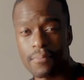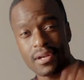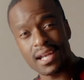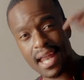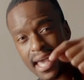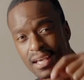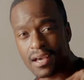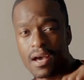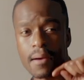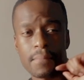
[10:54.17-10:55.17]
Put a like,
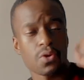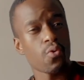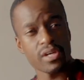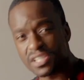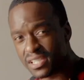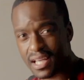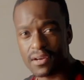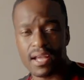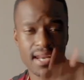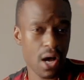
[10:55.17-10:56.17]
put questions
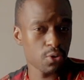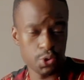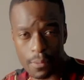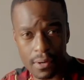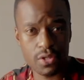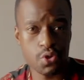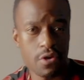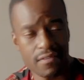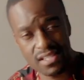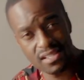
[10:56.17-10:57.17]
down, and I will do a part
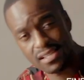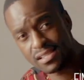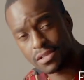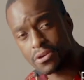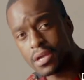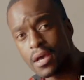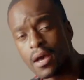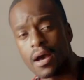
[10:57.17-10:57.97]
2 if it's necessary.